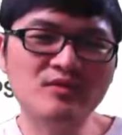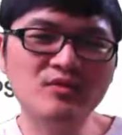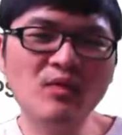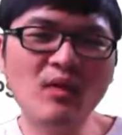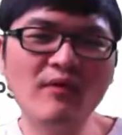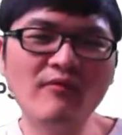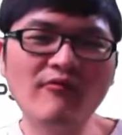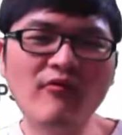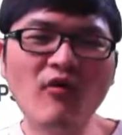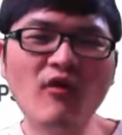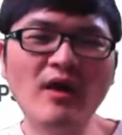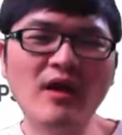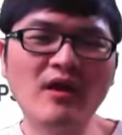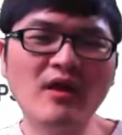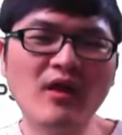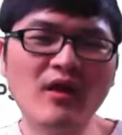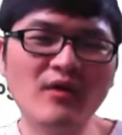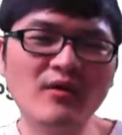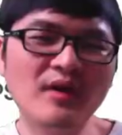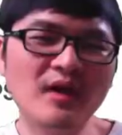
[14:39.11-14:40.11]
To
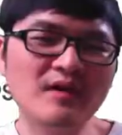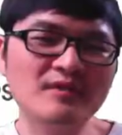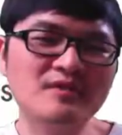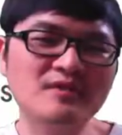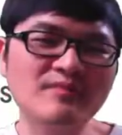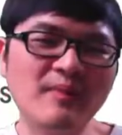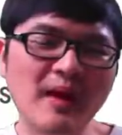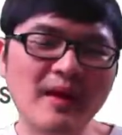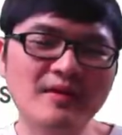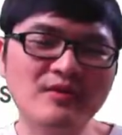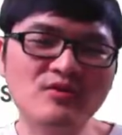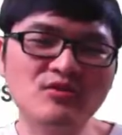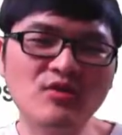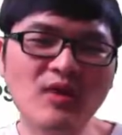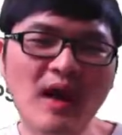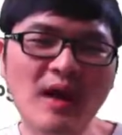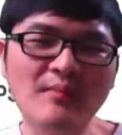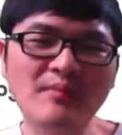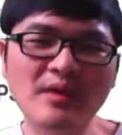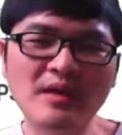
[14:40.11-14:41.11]
avoid include a
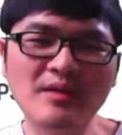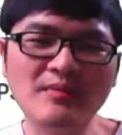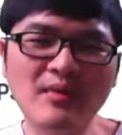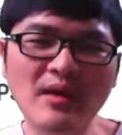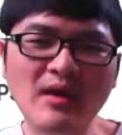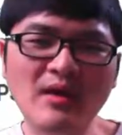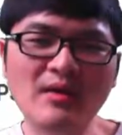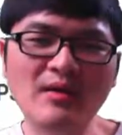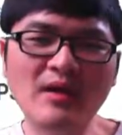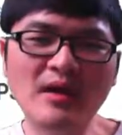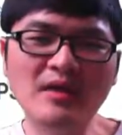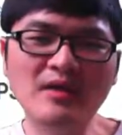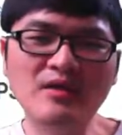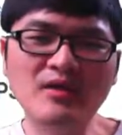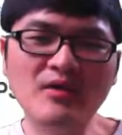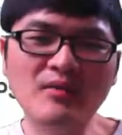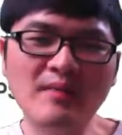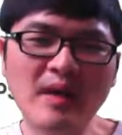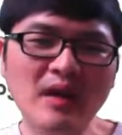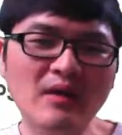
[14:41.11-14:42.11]
spam trap
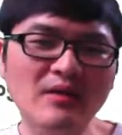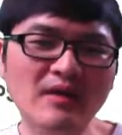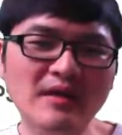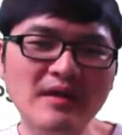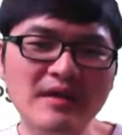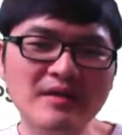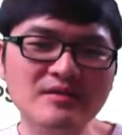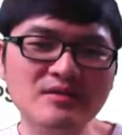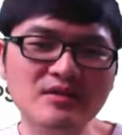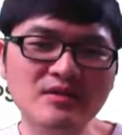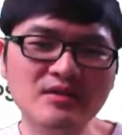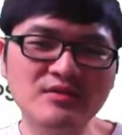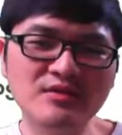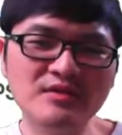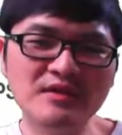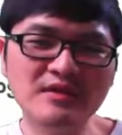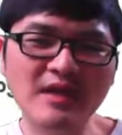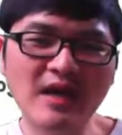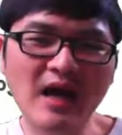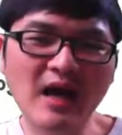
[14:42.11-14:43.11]
email in your mailing
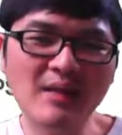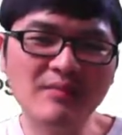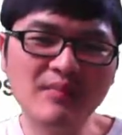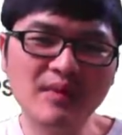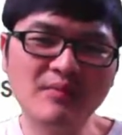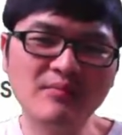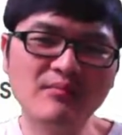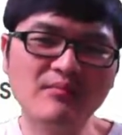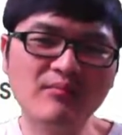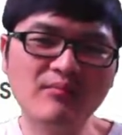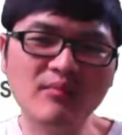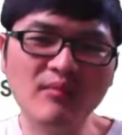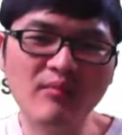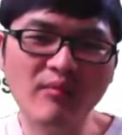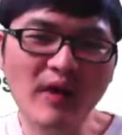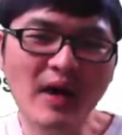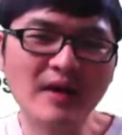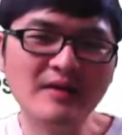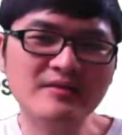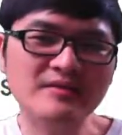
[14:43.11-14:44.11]
list using the
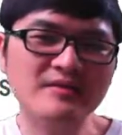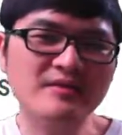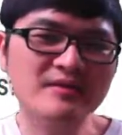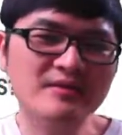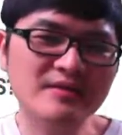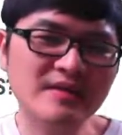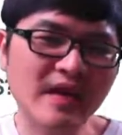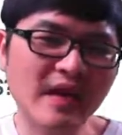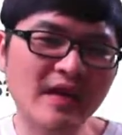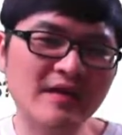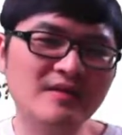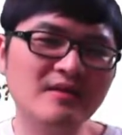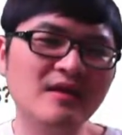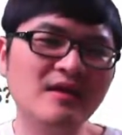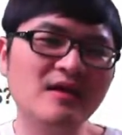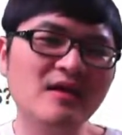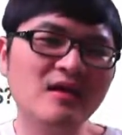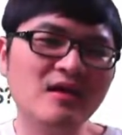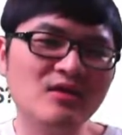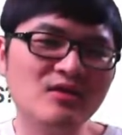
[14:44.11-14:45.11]
opt-in process,
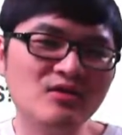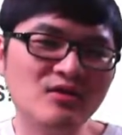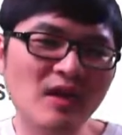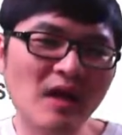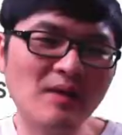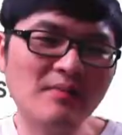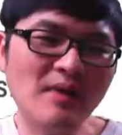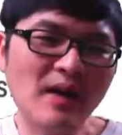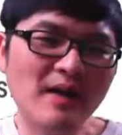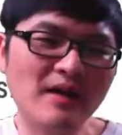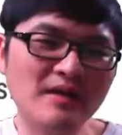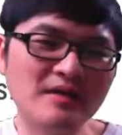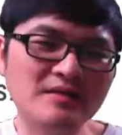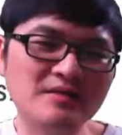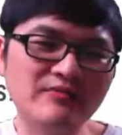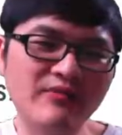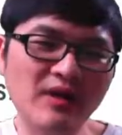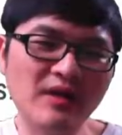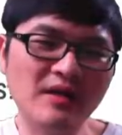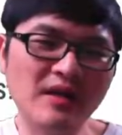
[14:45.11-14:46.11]
and do
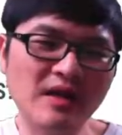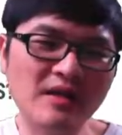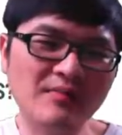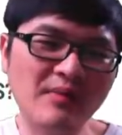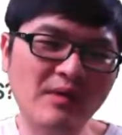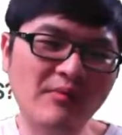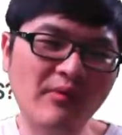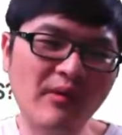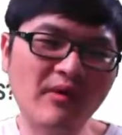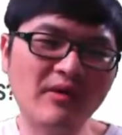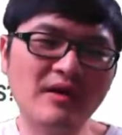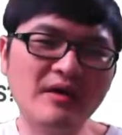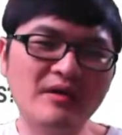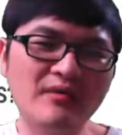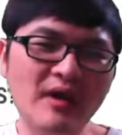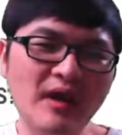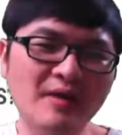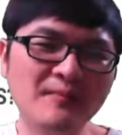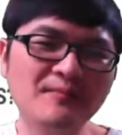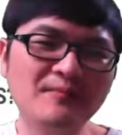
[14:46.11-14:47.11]
not buy this from the email
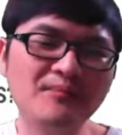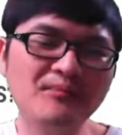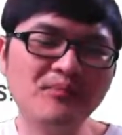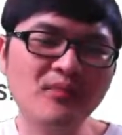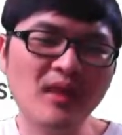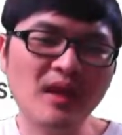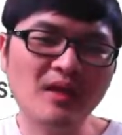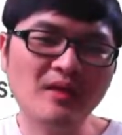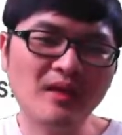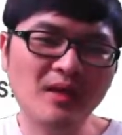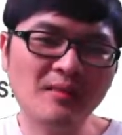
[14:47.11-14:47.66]
broker, right?